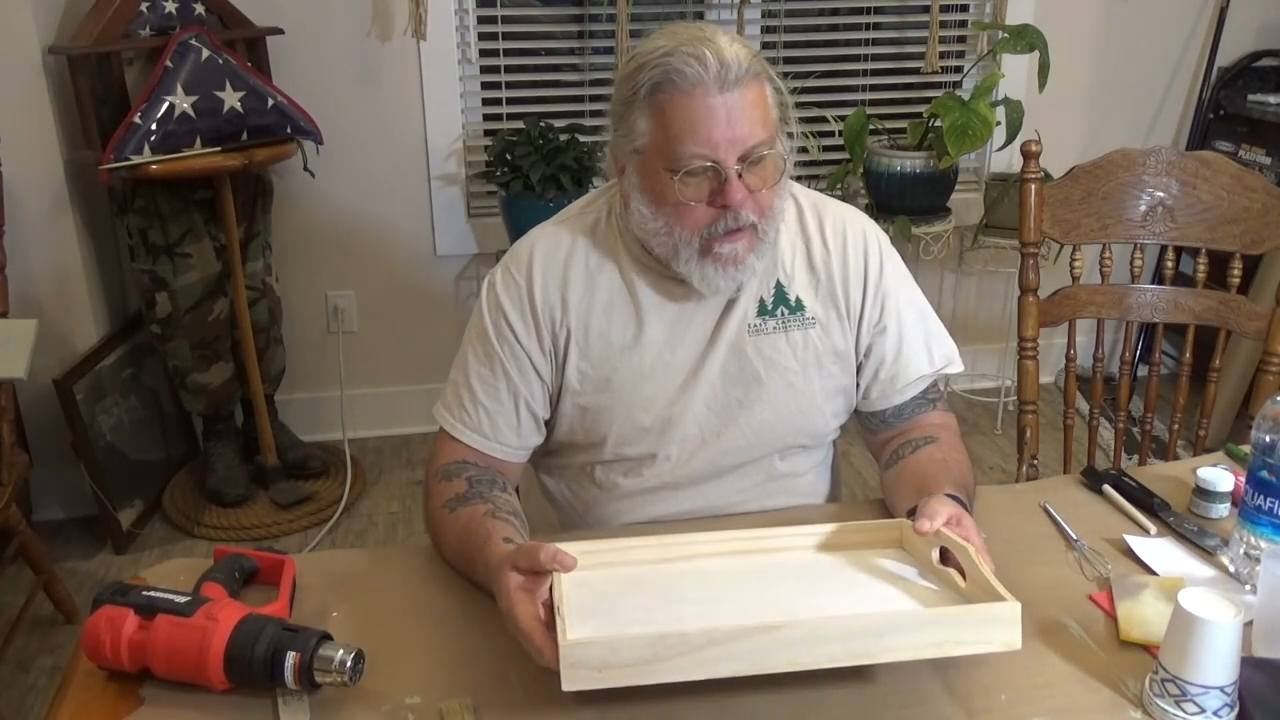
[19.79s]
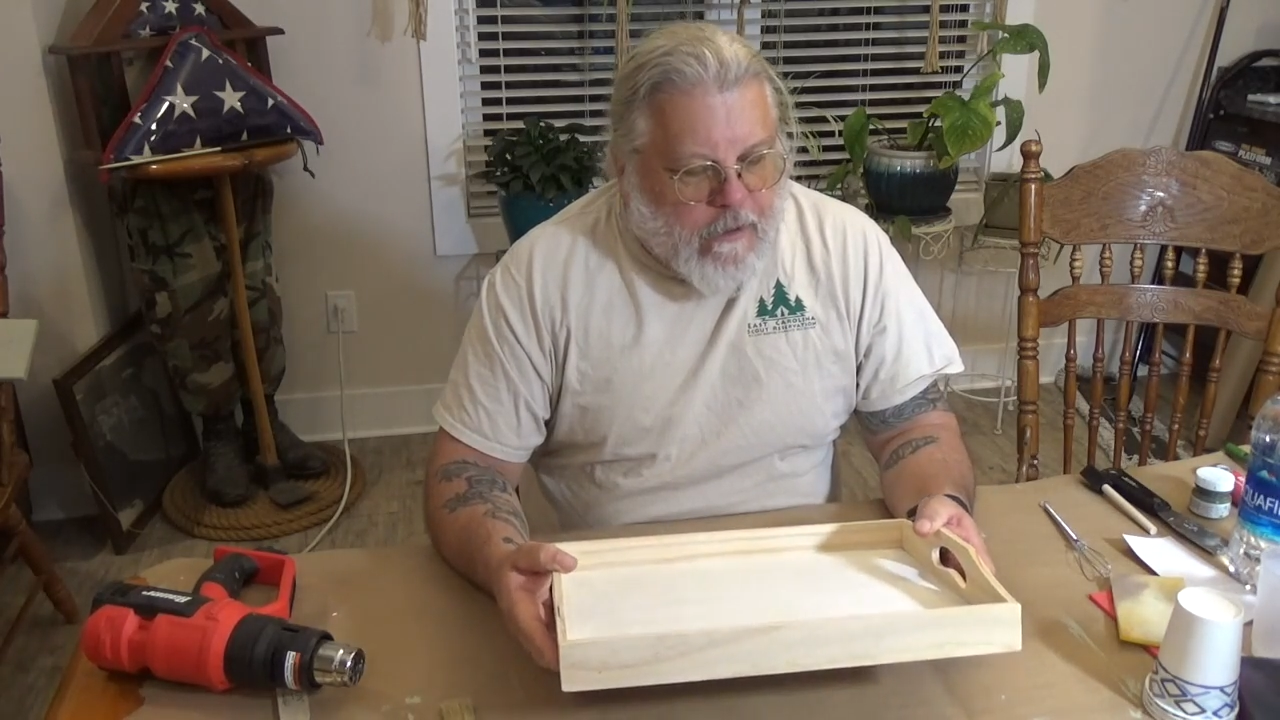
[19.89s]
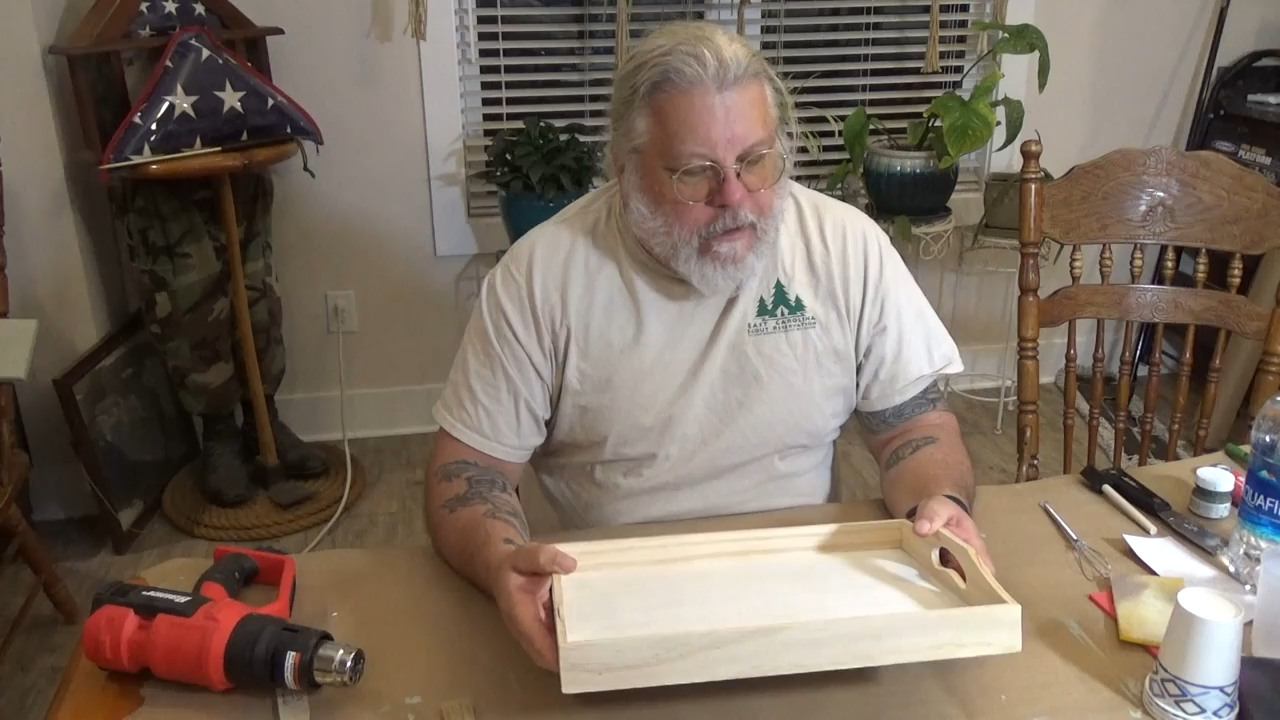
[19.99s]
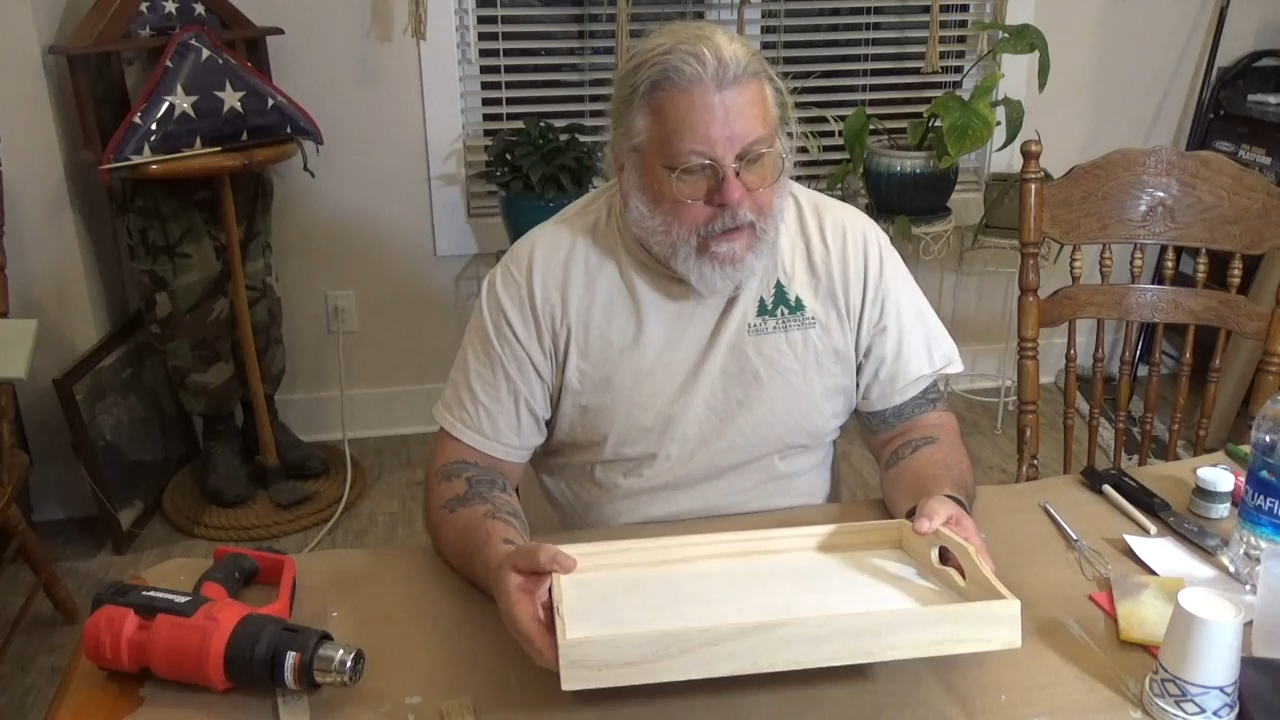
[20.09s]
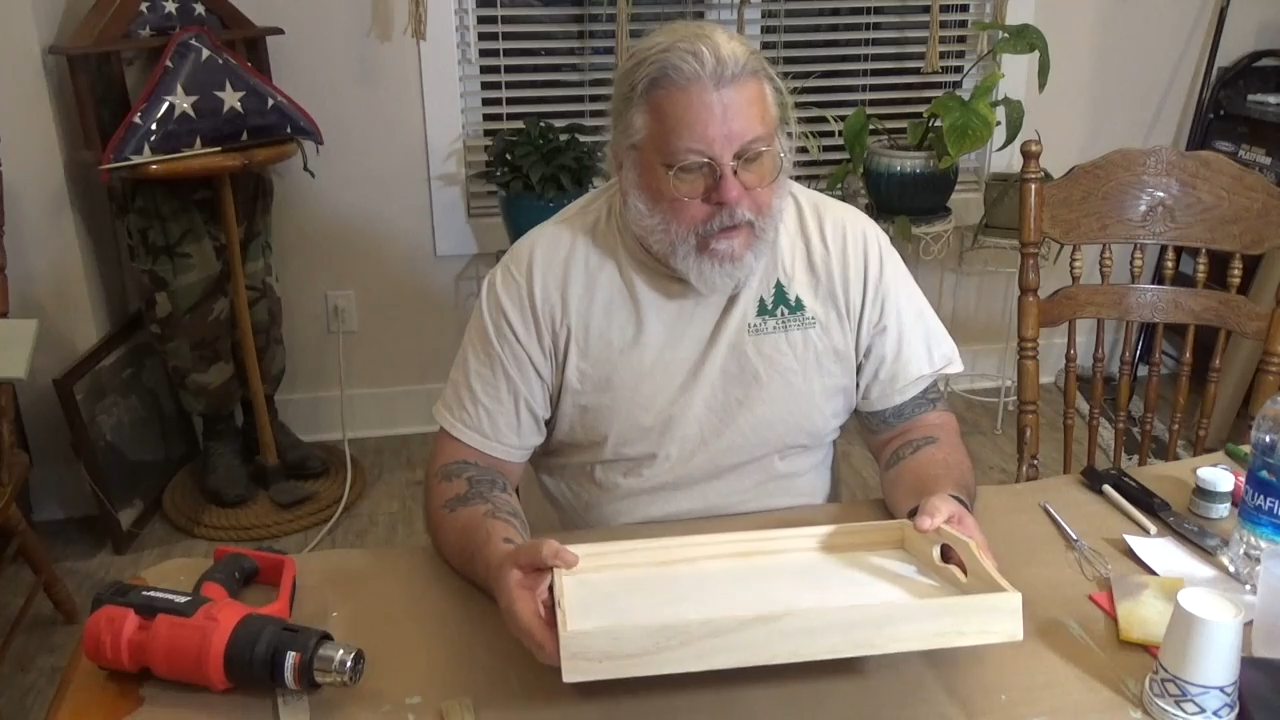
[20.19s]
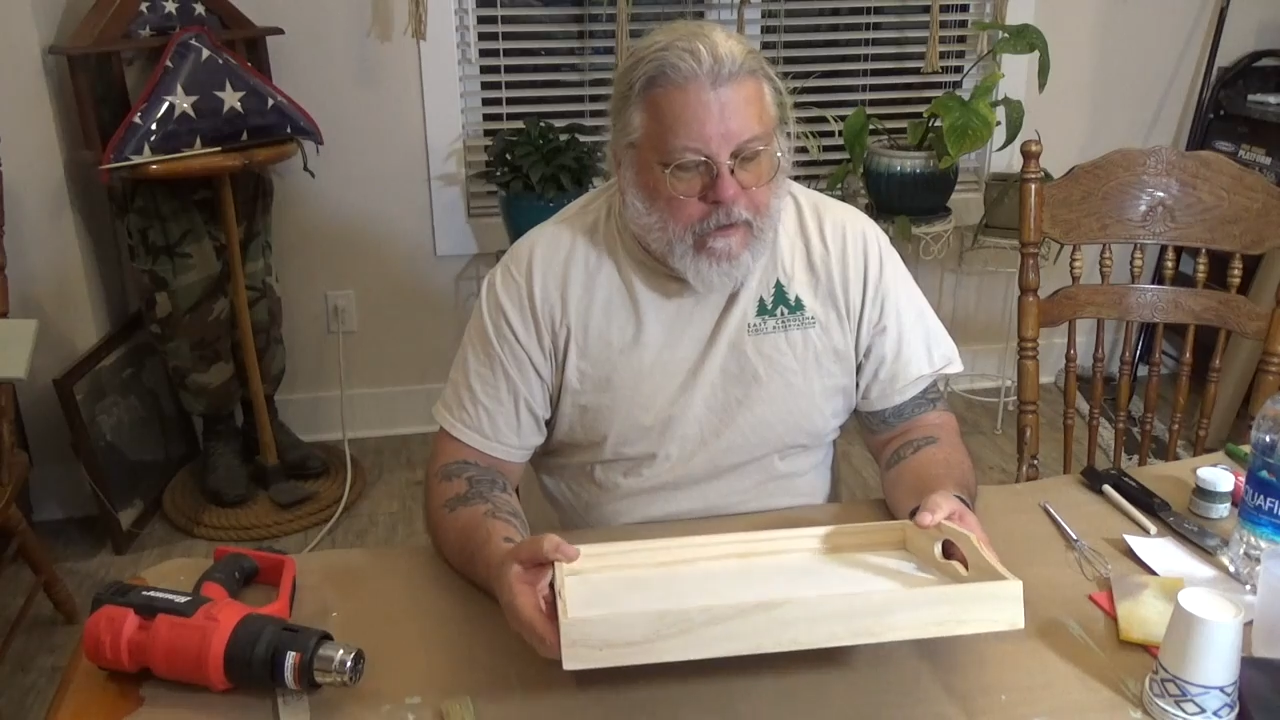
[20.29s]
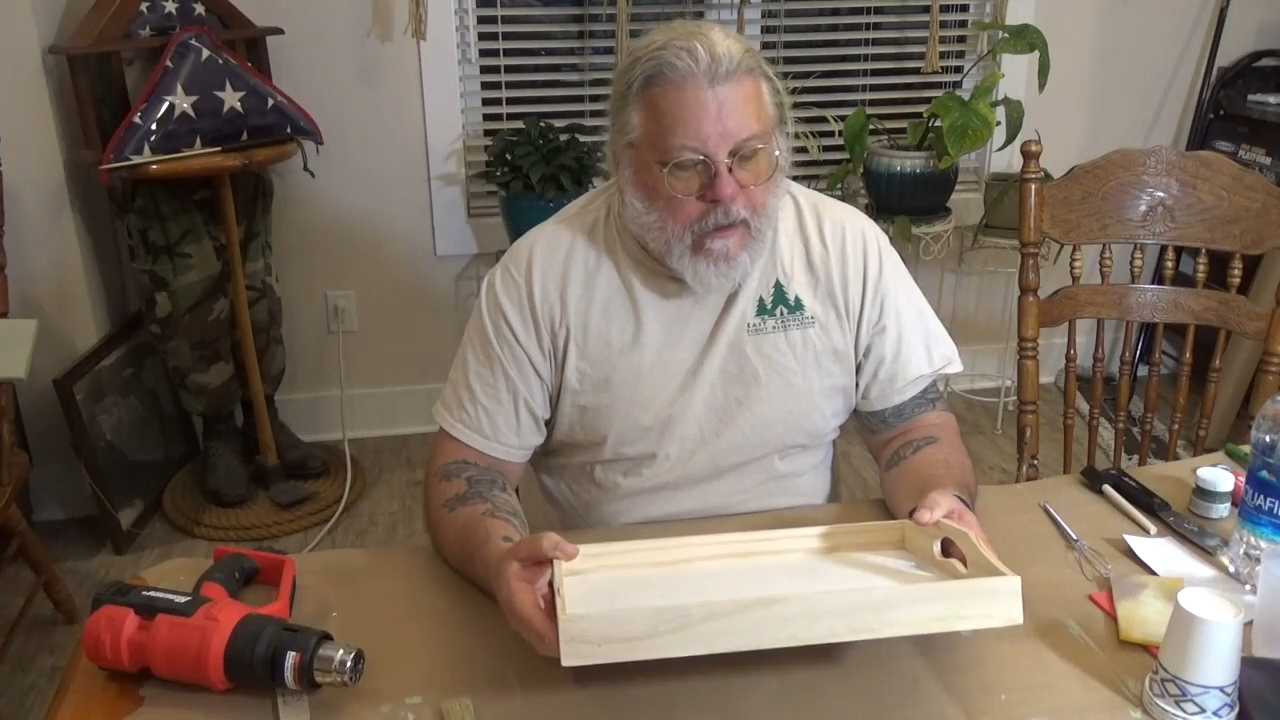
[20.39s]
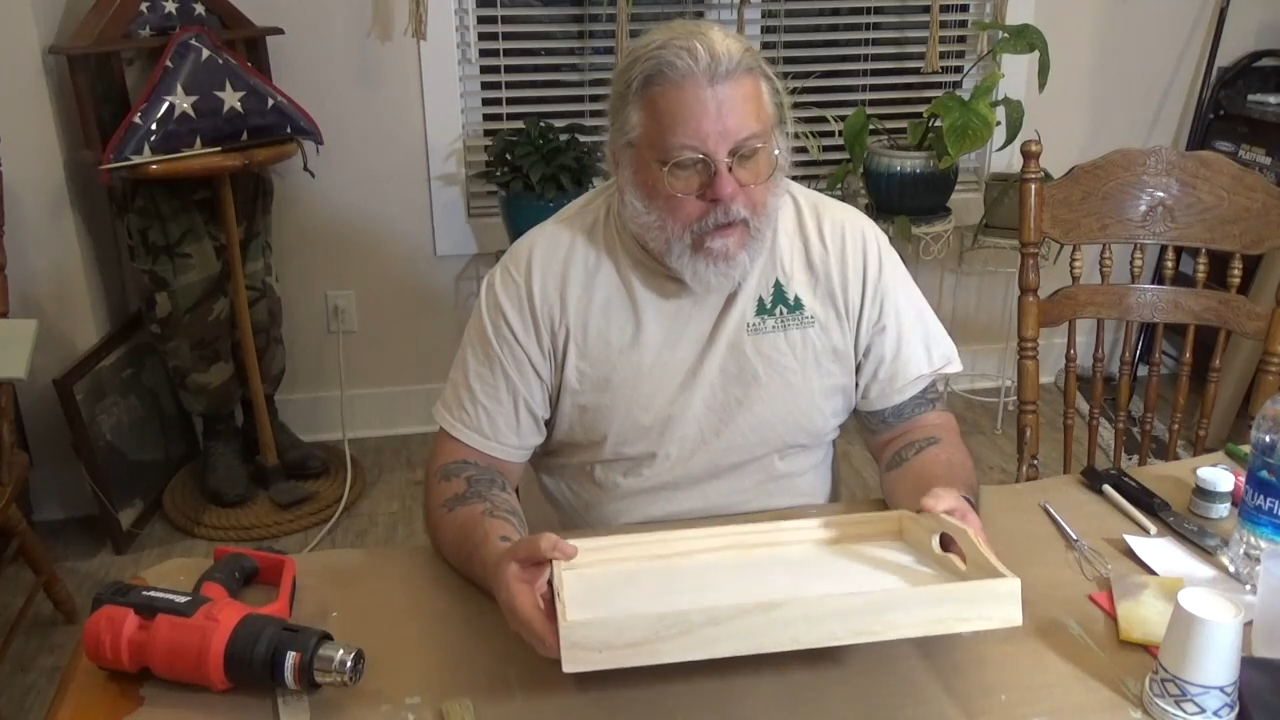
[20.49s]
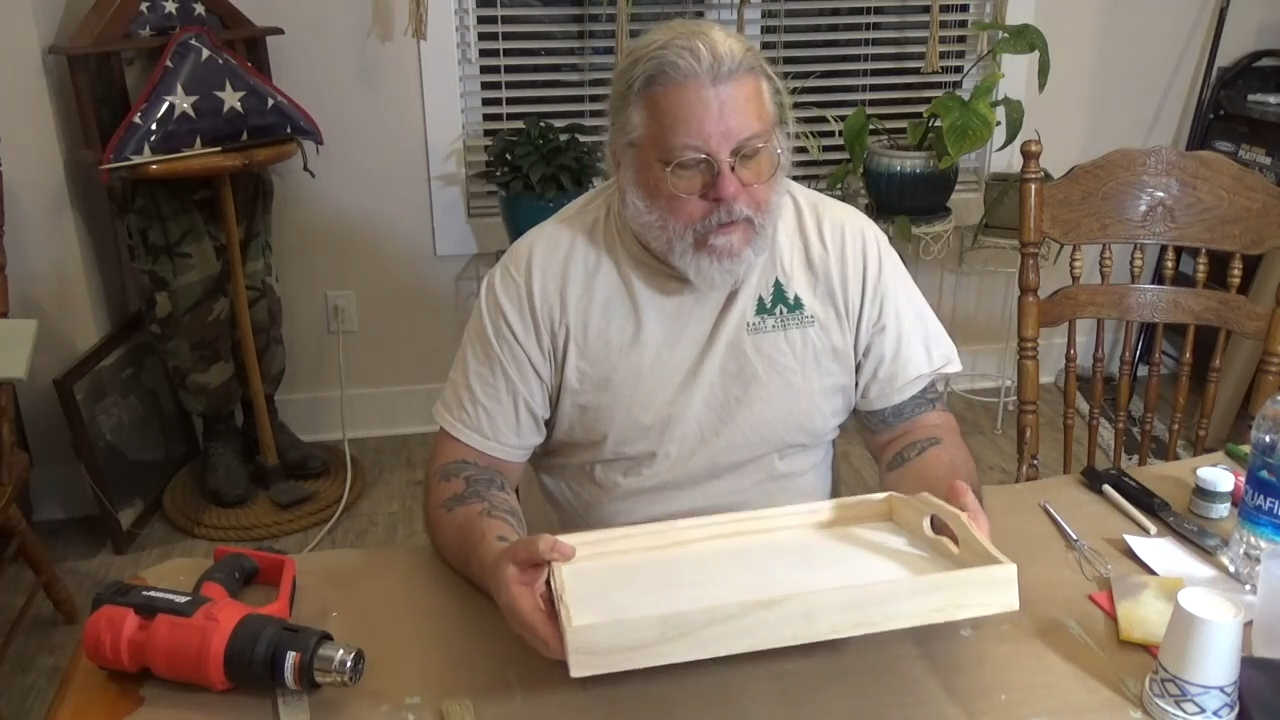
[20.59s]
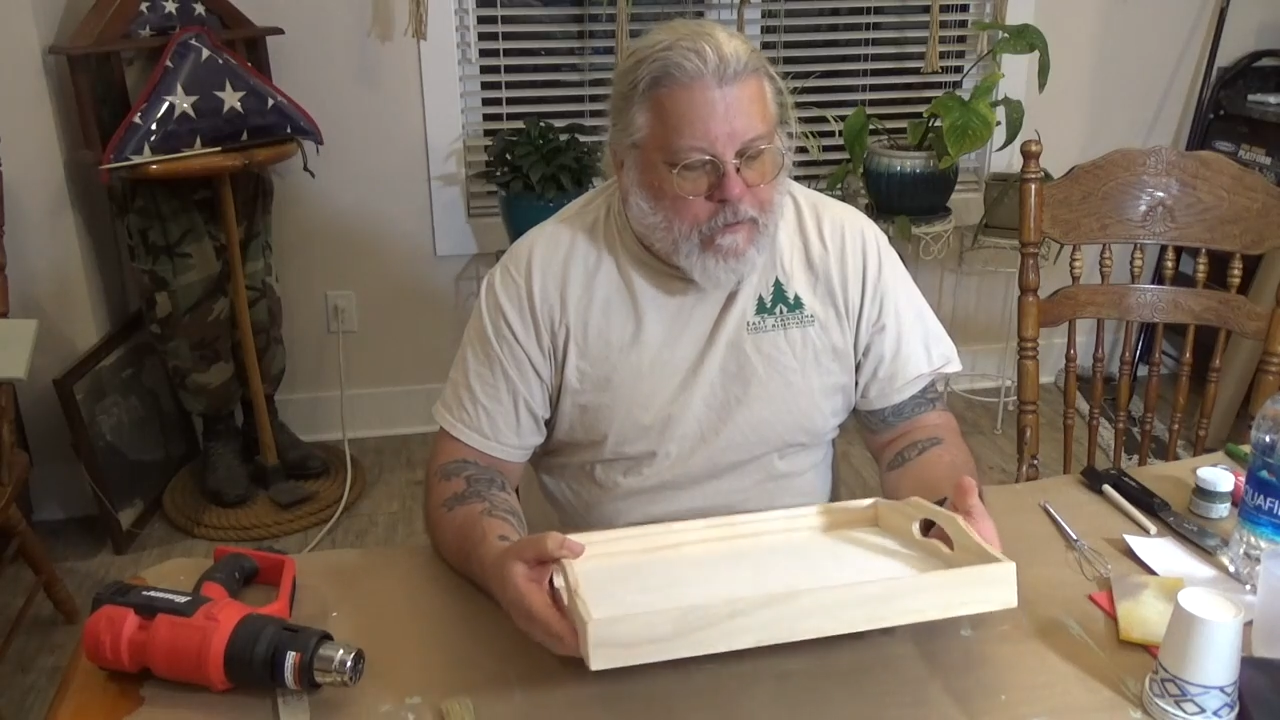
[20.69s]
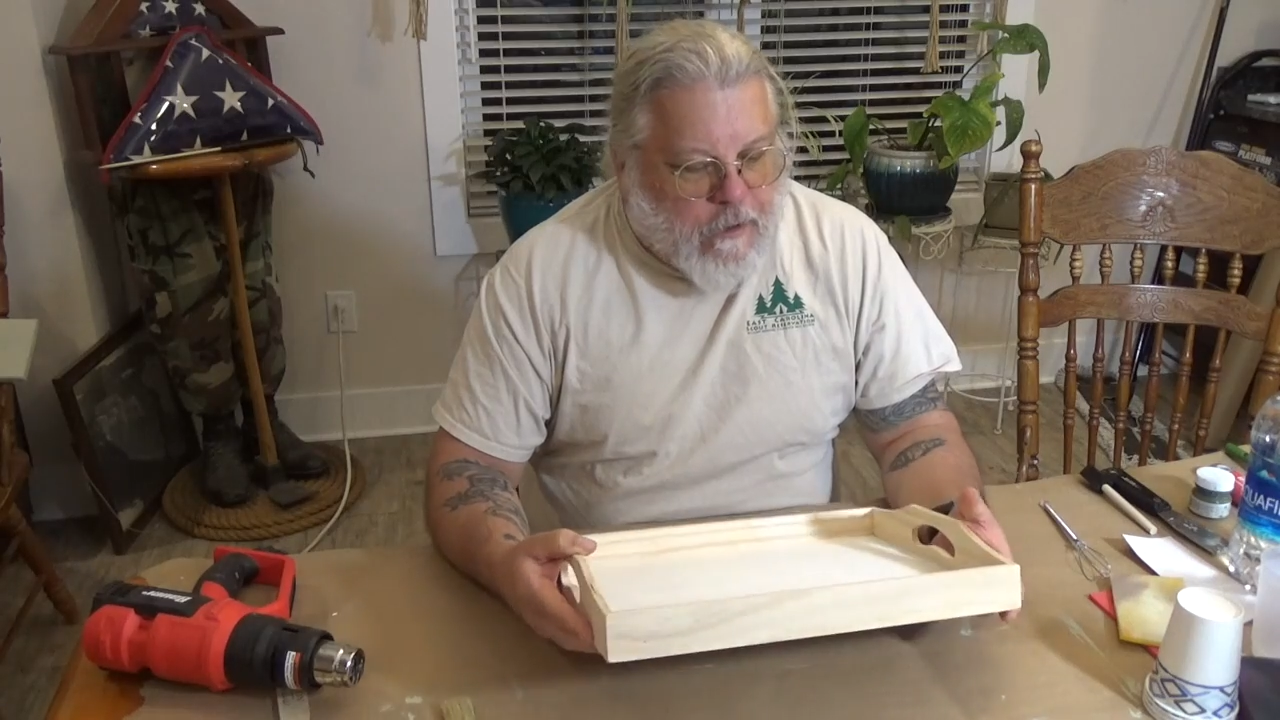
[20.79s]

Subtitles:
and then later Holly's